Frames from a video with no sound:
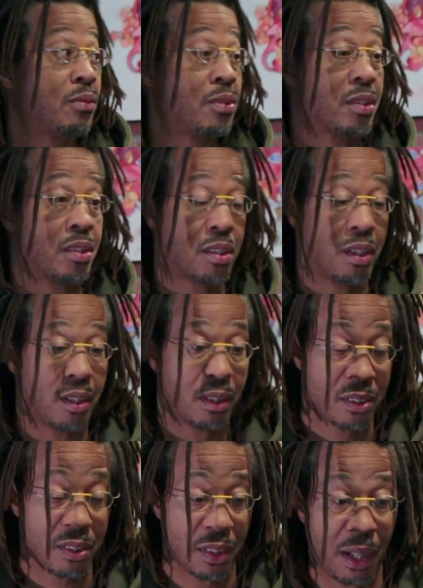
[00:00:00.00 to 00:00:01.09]
Since
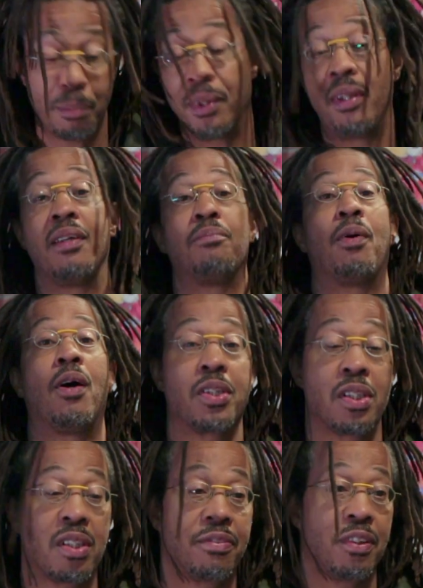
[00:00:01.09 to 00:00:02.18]
and I've been in
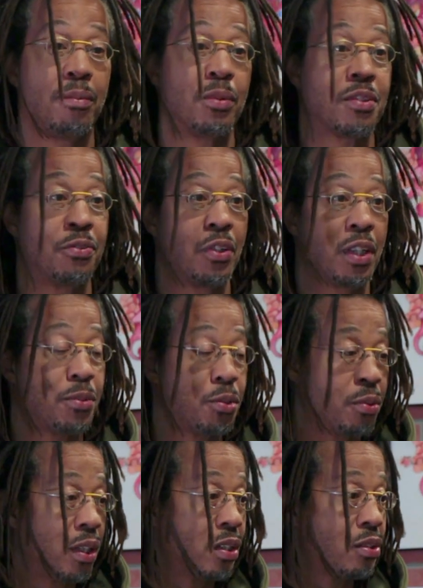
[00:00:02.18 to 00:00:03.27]
Parkchester for almost 42
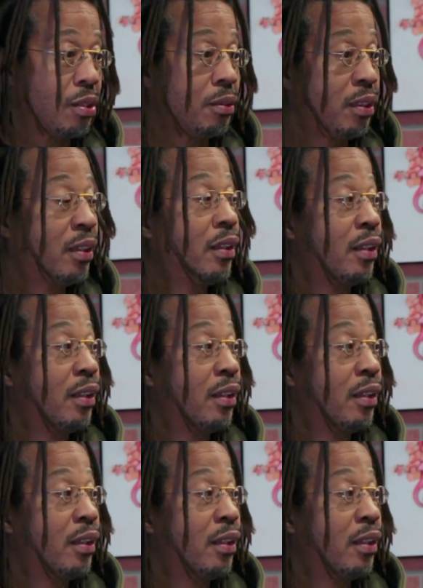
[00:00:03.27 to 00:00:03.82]
years. Wow.